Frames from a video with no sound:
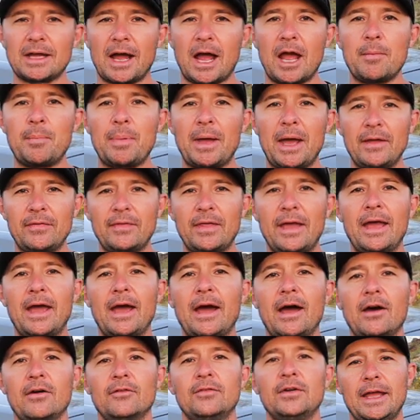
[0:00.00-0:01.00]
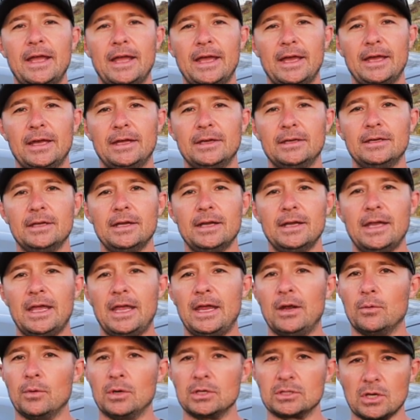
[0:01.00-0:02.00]
iPad they have. And
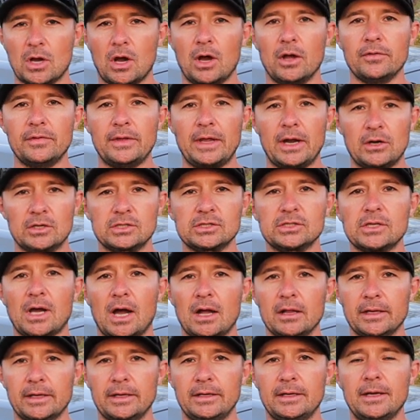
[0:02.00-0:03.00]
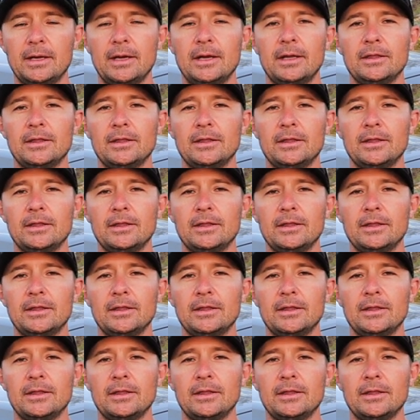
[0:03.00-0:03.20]
it was on there solid.